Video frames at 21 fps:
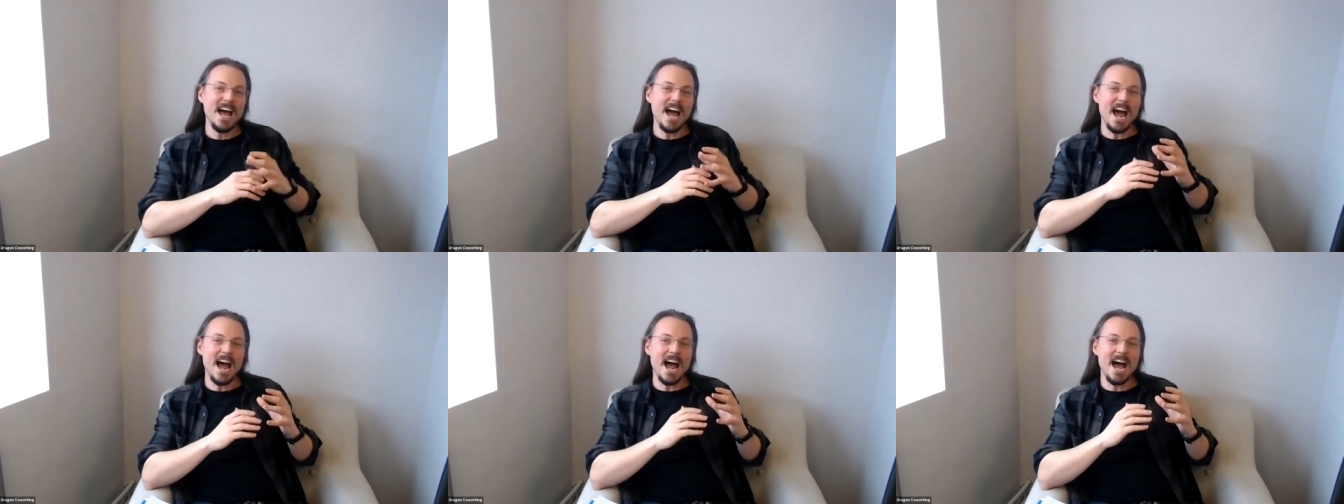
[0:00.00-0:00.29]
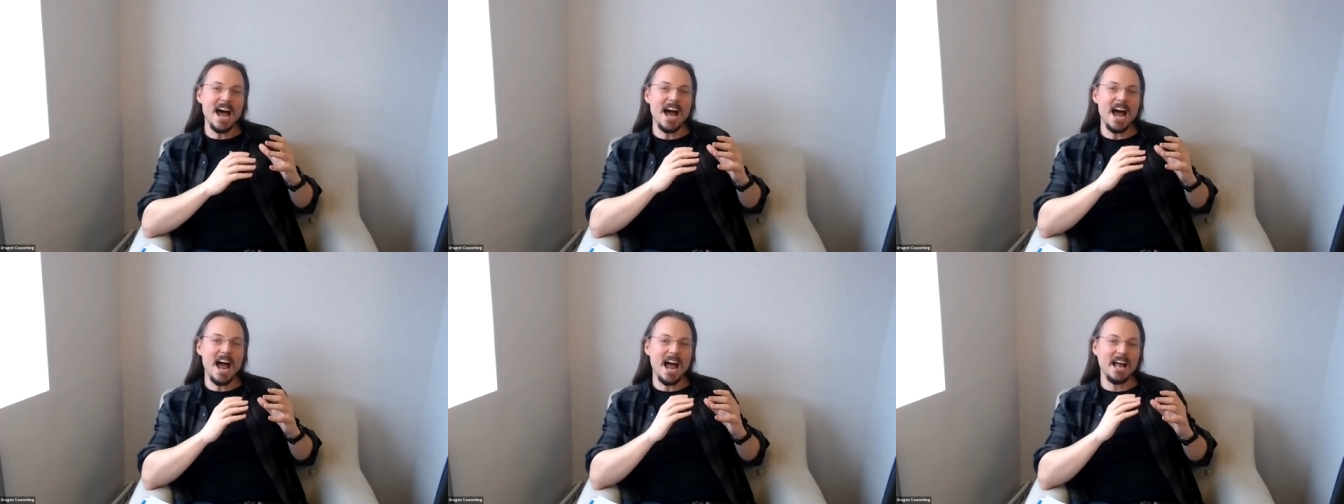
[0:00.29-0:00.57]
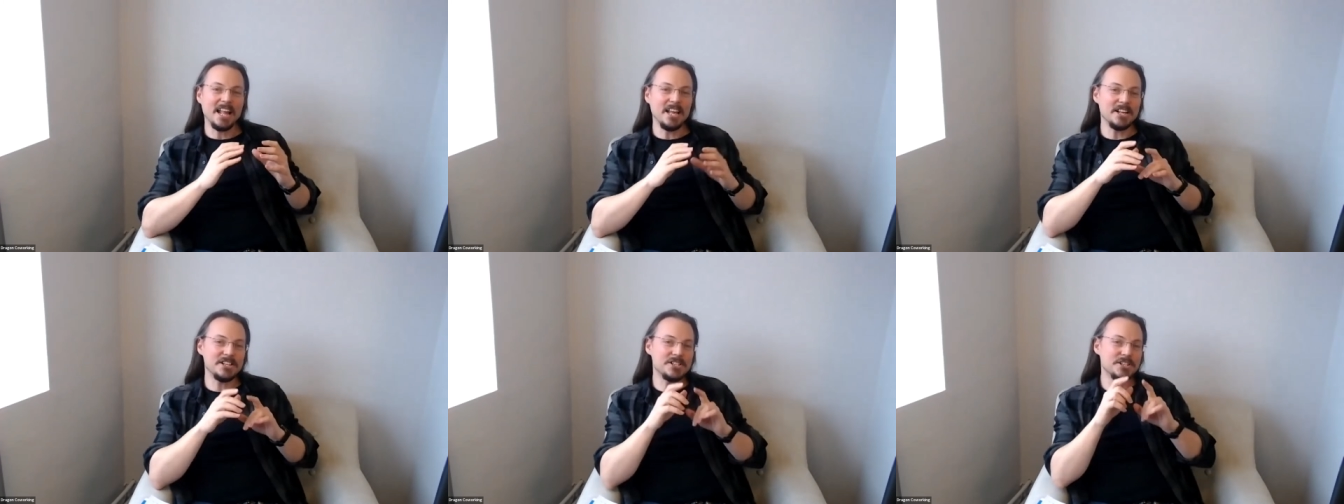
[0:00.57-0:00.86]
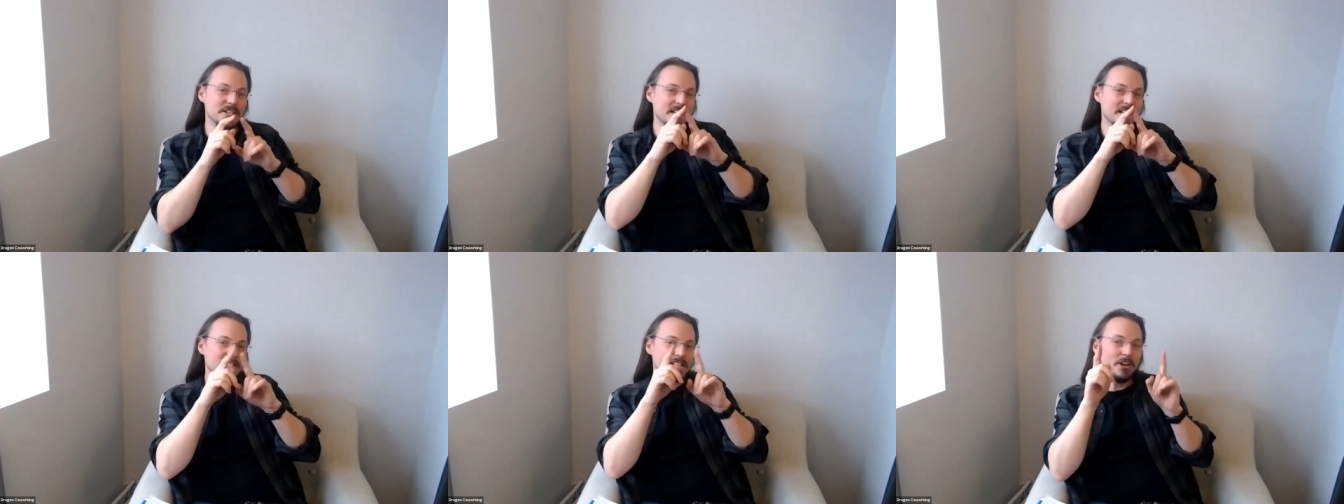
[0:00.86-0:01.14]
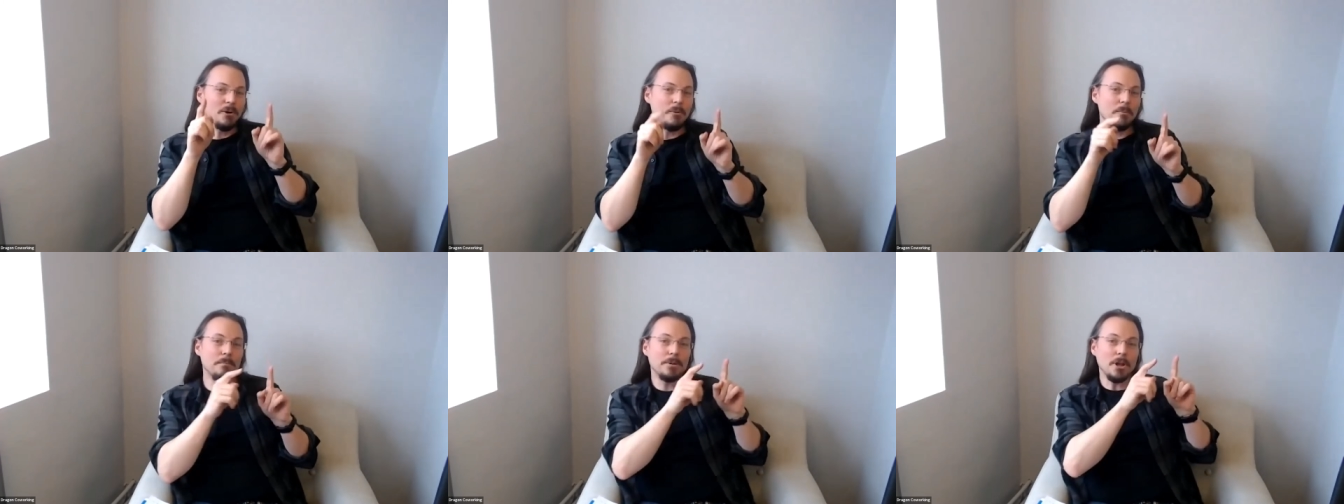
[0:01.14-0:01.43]
and it just has a
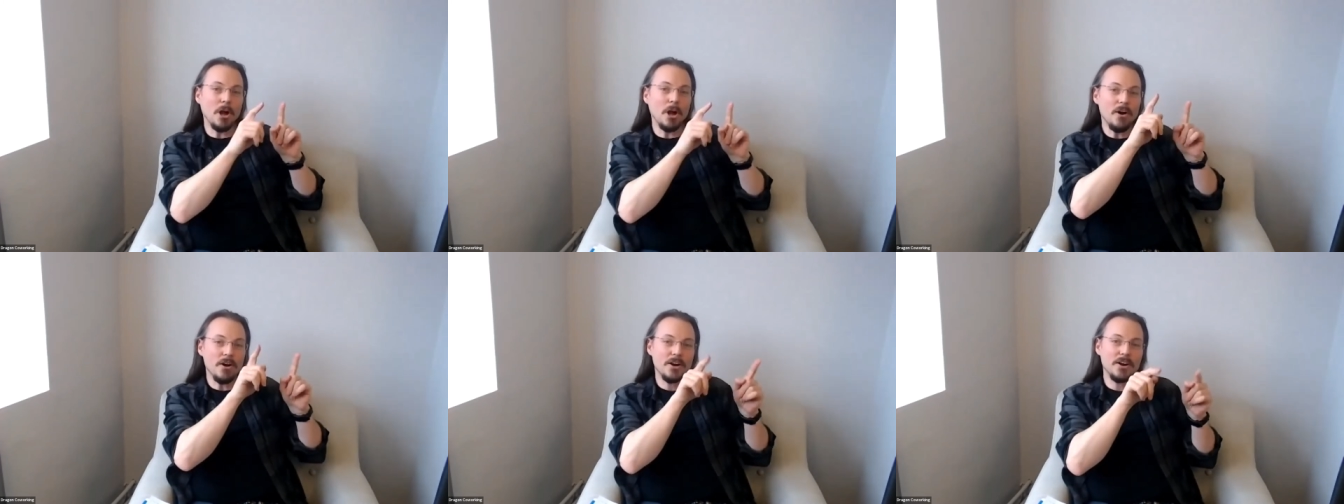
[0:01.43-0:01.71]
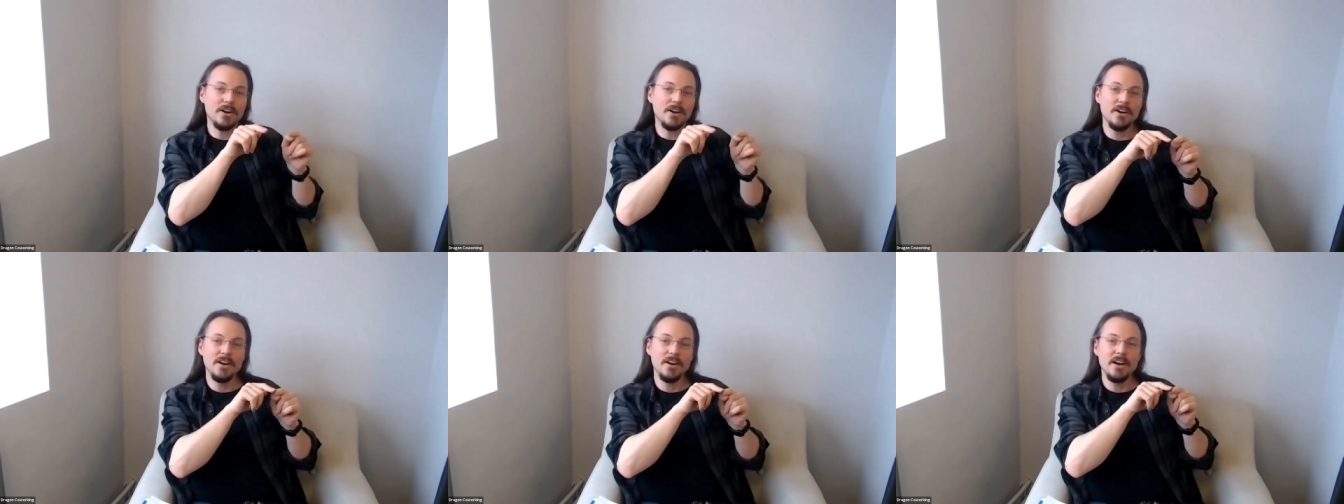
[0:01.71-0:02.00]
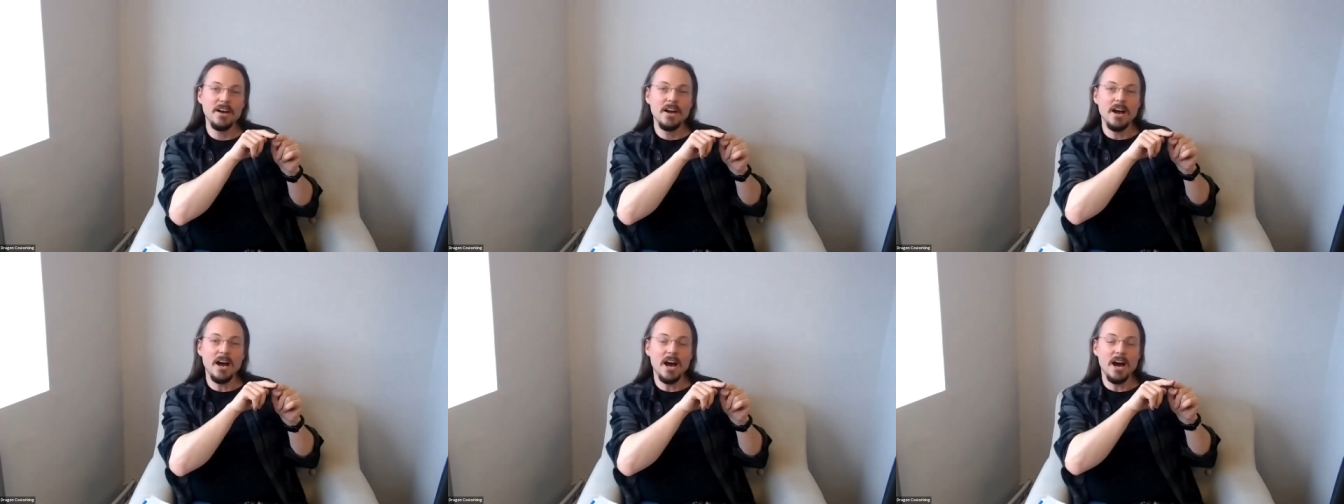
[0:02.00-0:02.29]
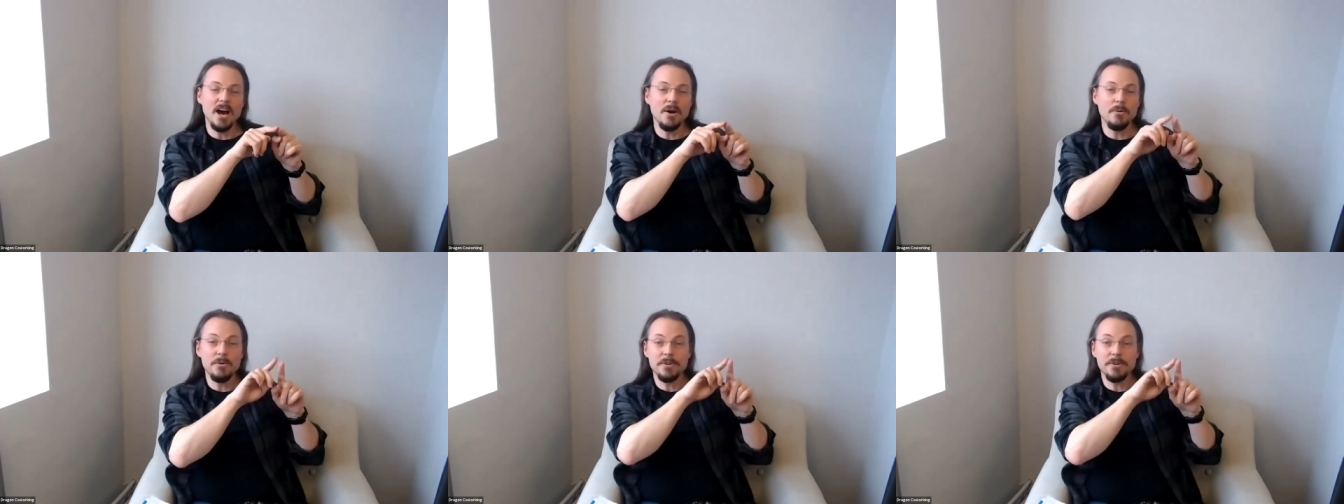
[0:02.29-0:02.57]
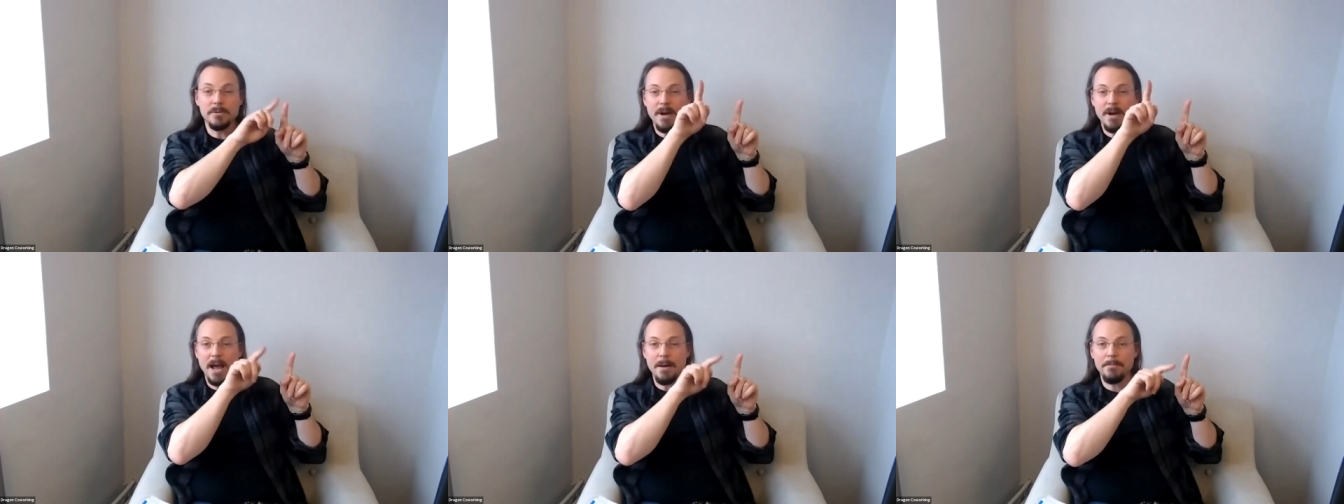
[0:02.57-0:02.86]
little block
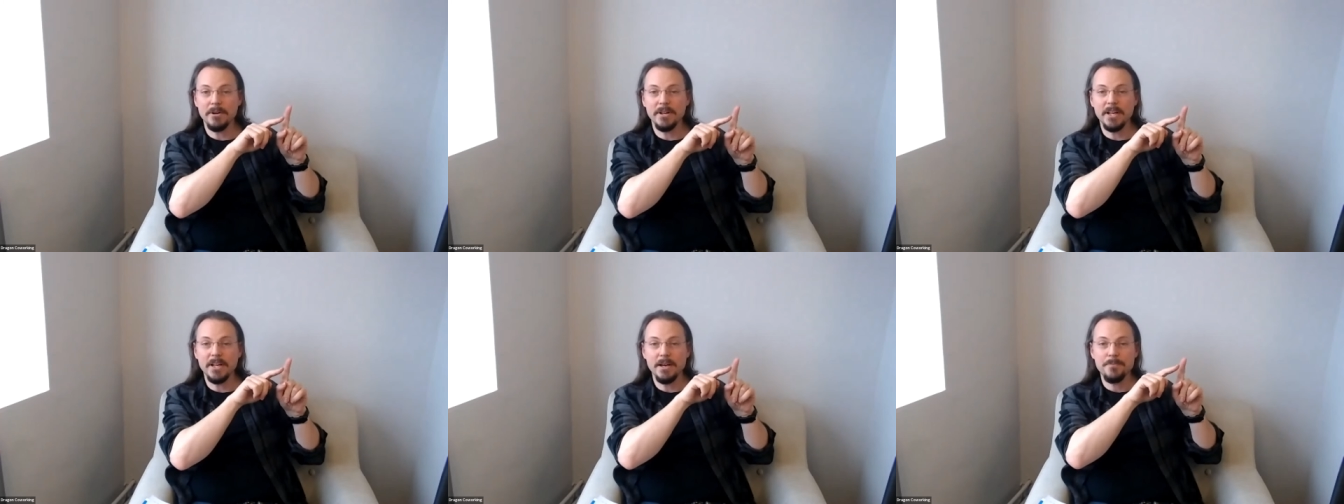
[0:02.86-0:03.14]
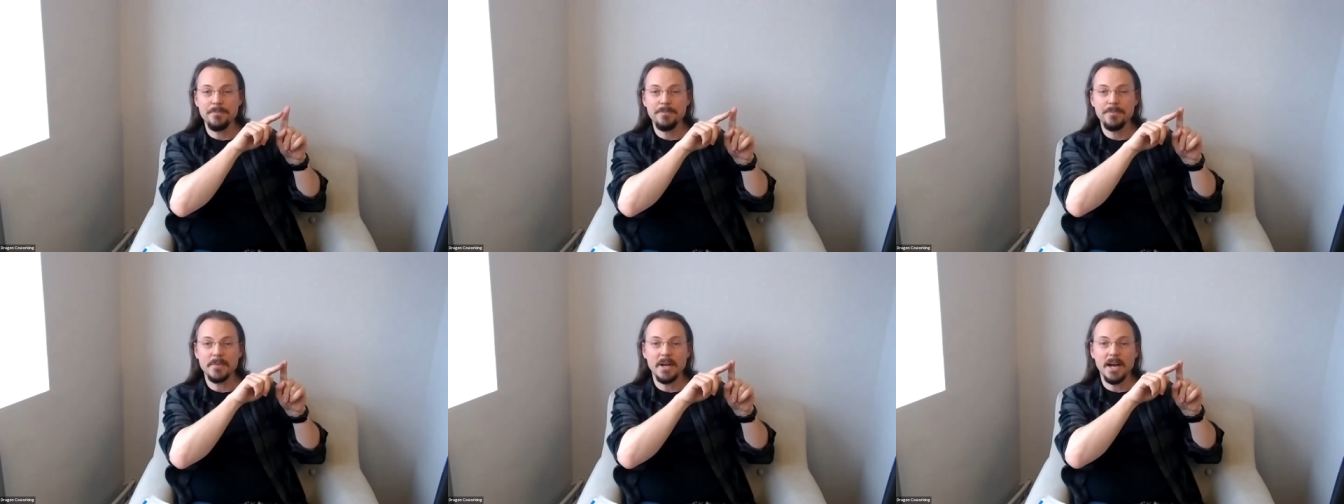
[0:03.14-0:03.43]
with a map on it,